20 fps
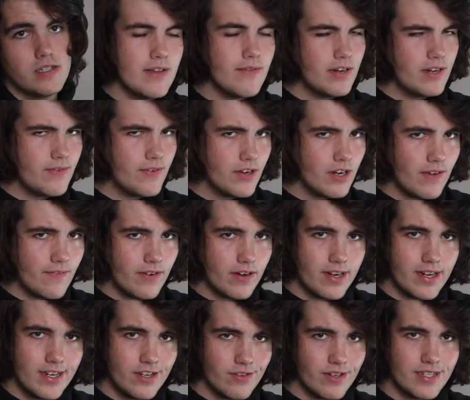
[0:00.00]
Even if you're not
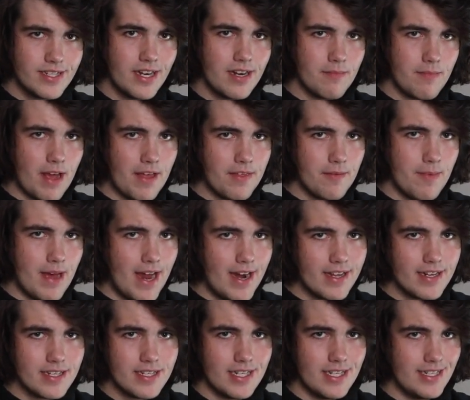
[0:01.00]
very interested in
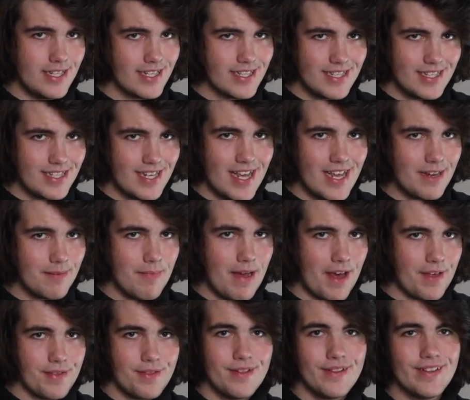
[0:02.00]
mathematics, it doesn't take
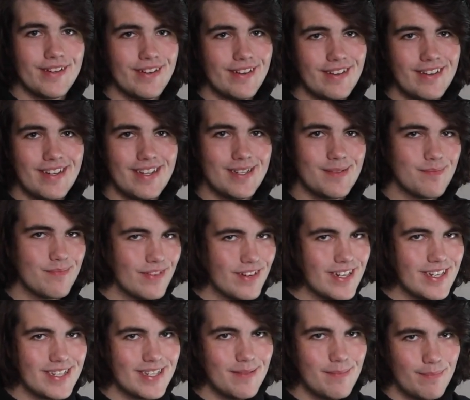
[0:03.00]
math to learn. It's
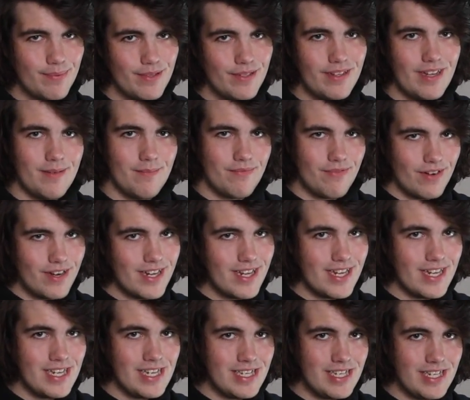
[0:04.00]
pretty simple and
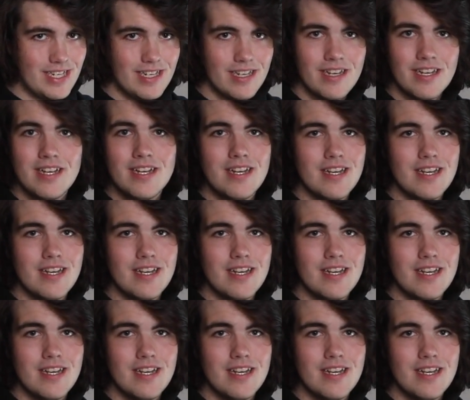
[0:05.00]
pretty easy.